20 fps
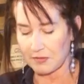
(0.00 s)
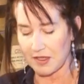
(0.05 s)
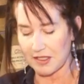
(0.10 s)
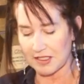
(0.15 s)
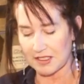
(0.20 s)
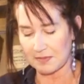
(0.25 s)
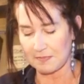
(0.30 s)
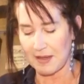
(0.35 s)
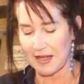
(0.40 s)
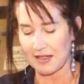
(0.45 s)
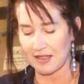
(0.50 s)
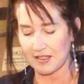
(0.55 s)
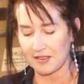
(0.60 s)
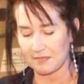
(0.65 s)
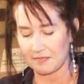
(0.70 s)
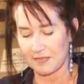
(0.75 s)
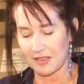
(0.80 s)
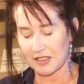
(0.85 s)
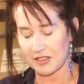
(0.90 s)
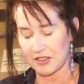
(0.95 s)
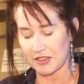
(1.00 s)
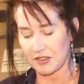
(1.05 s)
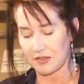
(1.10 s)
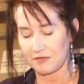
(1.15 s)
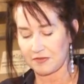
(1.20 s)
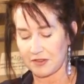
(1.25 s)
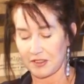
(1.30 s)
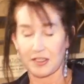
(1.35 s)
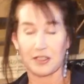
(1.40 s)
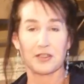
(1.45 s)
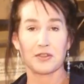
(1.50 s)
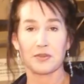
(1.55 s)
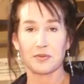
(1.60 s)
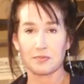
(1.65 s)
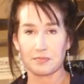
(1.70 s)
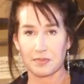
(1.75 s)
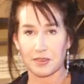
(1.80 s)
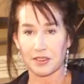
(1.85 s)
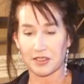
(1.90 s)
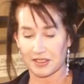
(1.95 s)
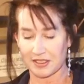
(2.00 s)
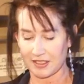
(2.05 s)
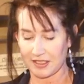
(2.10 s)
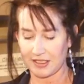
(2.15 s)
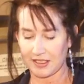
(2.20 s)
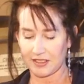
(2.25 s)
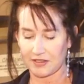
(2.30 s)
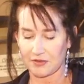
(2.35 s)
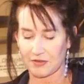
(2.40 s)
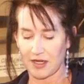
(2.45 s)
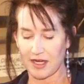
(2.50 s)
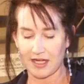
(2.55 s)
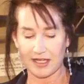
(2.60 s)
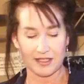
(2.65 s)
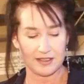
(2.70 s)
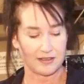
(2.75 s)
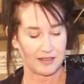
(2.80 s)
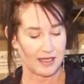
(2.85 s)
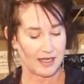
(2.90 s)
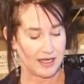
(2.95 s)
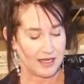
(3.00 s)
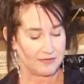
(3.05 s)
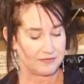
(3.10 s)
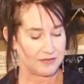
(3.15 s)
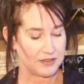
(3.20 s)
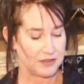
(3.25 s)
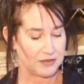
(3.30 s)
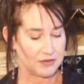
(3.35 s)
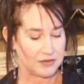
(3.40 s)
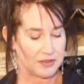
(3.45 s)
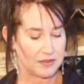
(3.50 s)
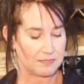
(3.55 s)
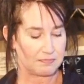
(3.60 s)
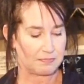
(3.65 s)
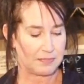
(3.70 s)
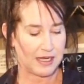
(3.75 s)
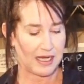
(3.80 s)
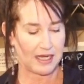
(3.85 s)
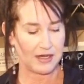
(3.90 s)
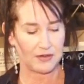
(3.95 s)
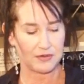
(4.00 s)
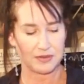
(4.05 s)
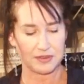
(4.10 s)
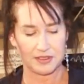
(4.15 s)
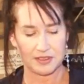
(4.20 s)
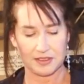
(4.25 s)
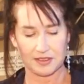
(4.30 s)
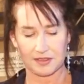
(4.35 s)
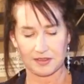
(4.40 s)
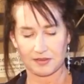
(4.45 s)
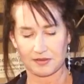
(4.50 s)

you want to smell it, make sure for you, personally, it's right. I've used about,